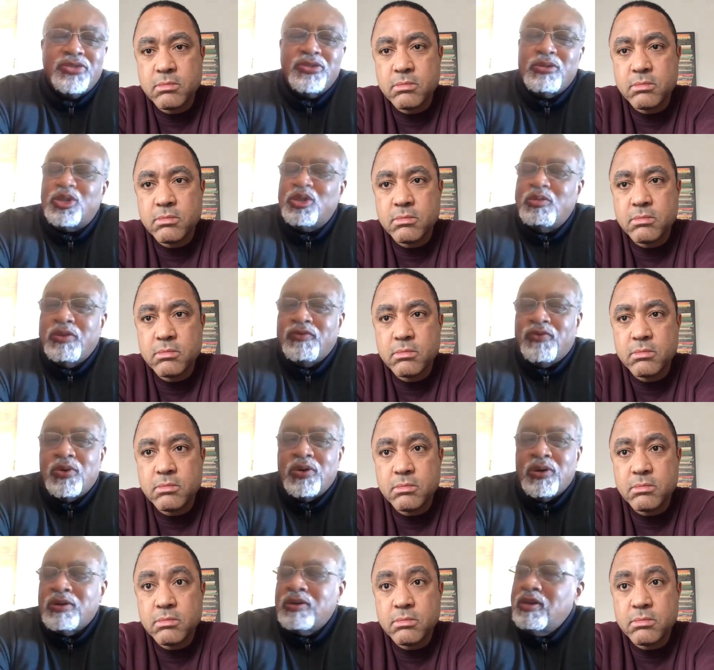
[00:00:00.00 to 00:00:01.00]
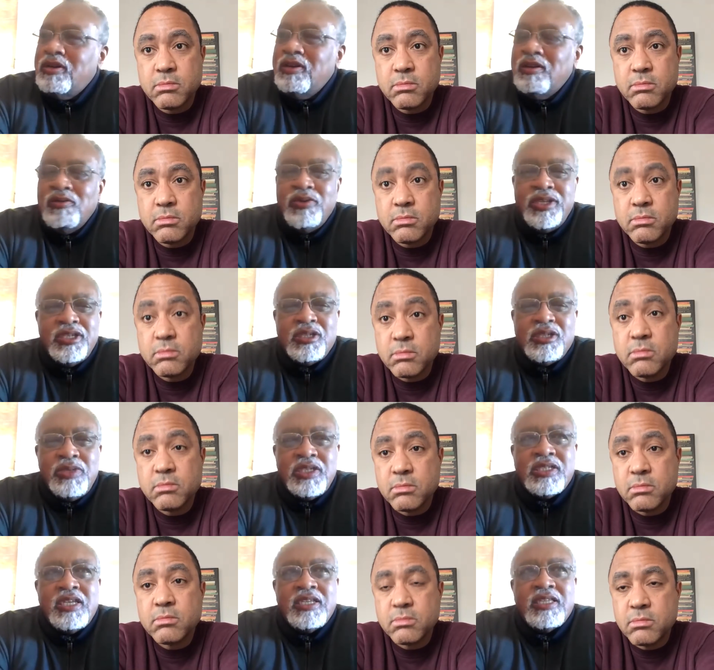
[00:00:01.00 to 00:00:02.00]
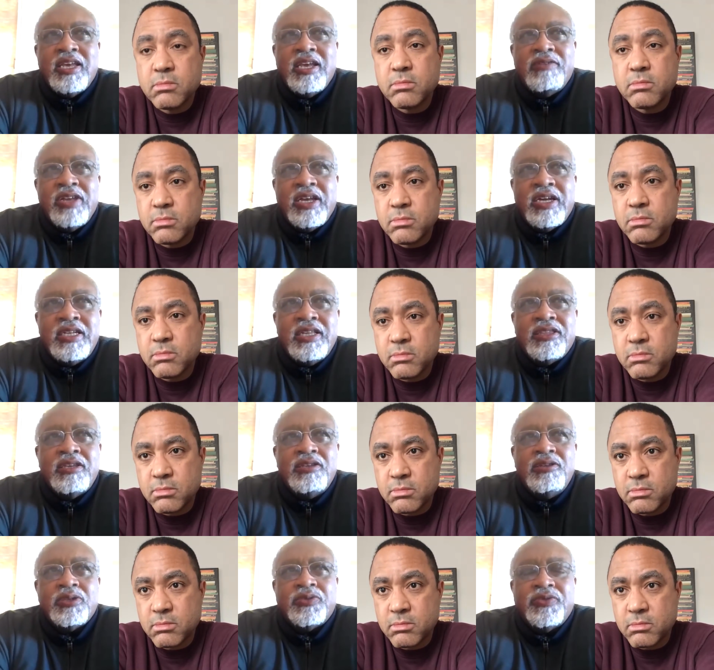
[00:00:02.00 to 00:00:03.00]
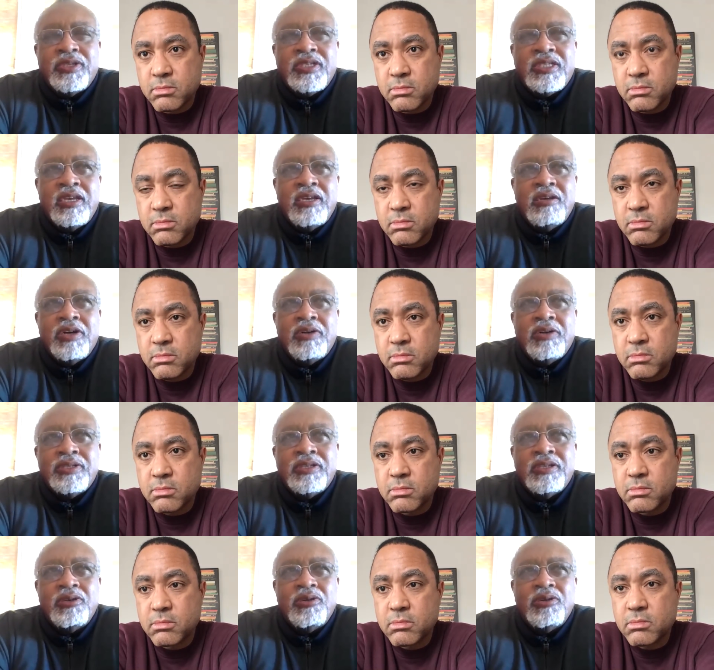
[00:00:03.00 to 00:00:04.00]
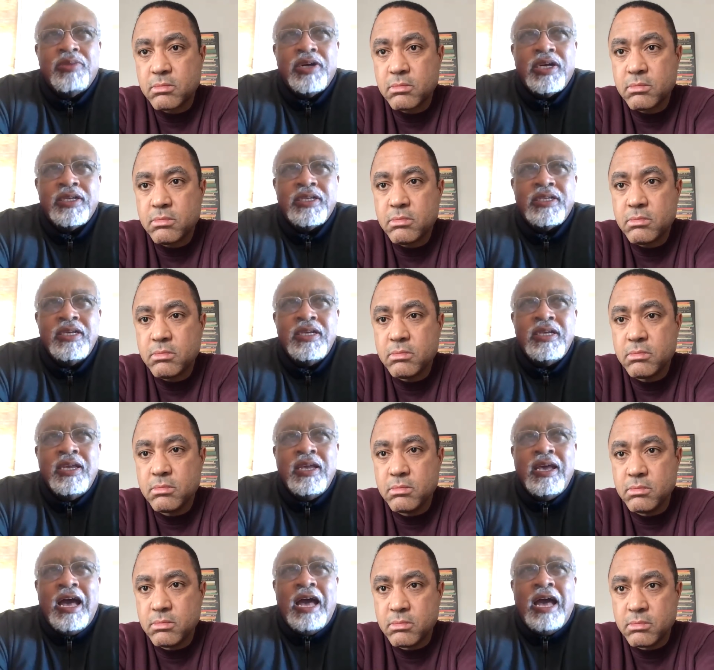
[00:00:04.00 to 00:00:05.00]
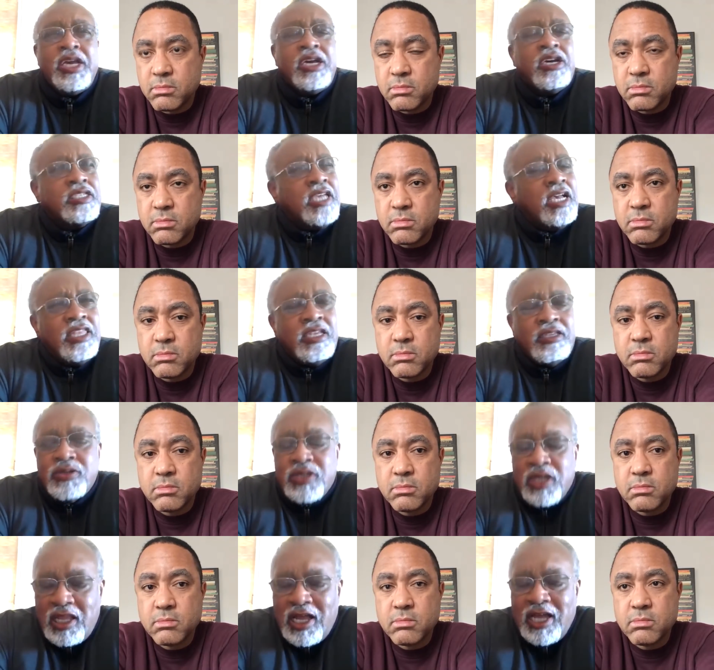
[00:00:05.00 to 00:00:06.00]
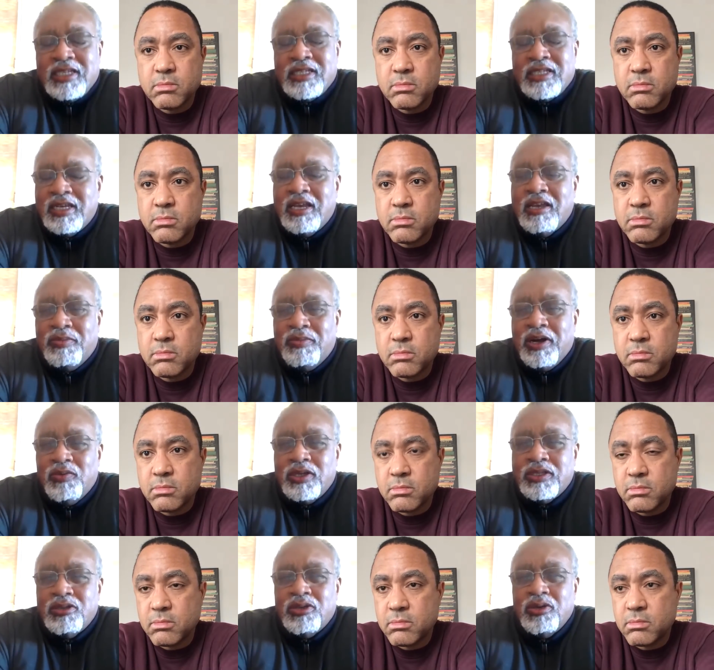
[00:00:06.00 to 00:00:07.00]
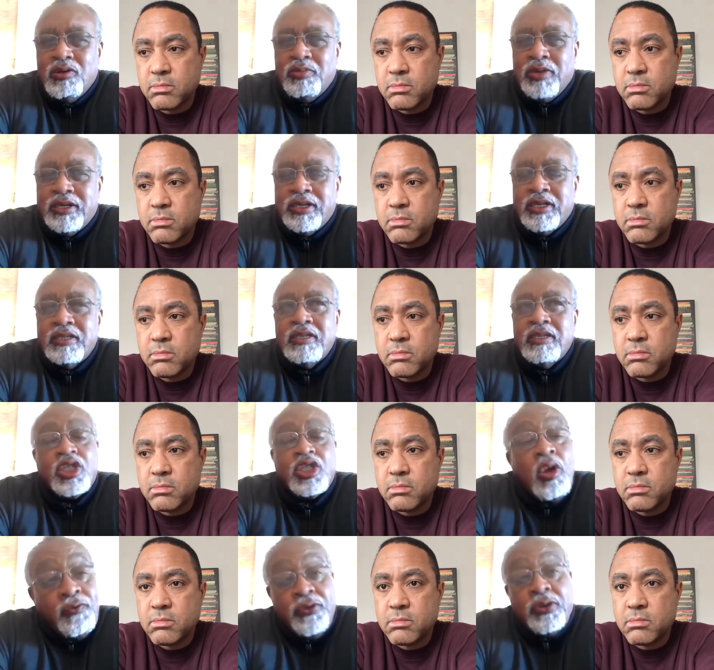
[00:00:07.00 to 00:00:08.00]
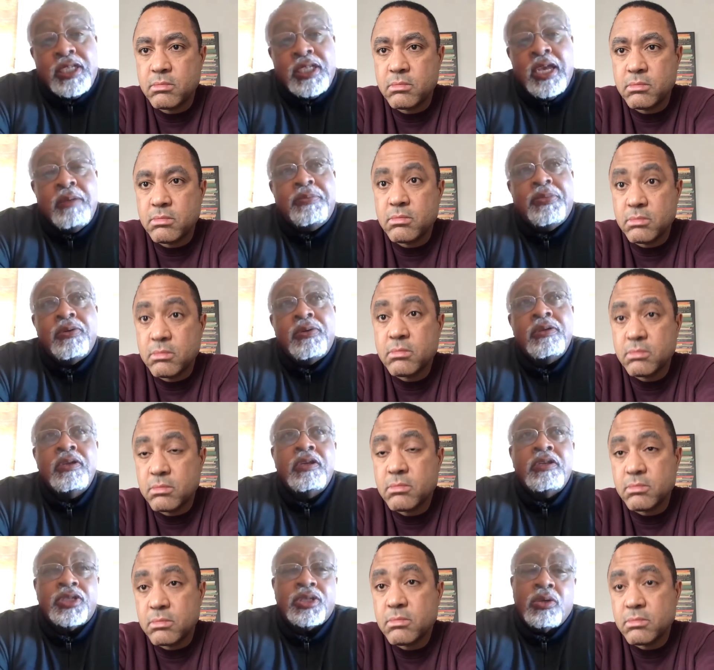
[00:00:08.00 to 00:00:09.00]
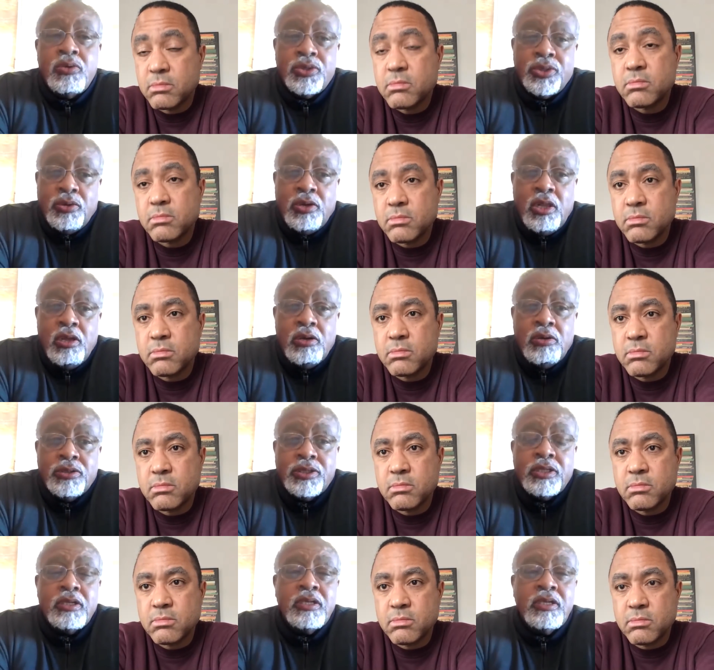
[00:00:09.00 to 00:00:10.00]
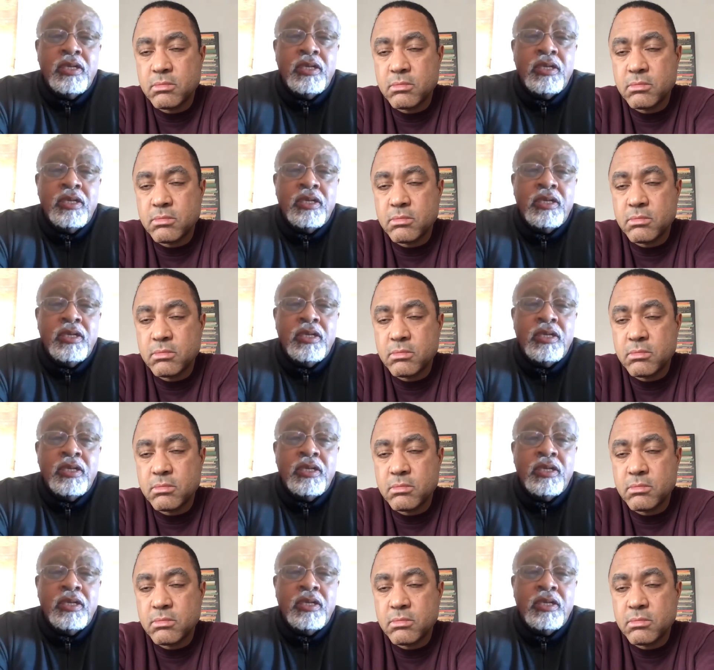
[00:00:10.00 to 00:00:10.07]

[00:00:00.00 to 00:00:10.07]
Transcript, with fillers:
Speaker 1: or two before we dismiss that they haven't got anything useful to say about what to do about it. I mean, because I think there's a lot to say about what to do about it. So, for example, schools are closed.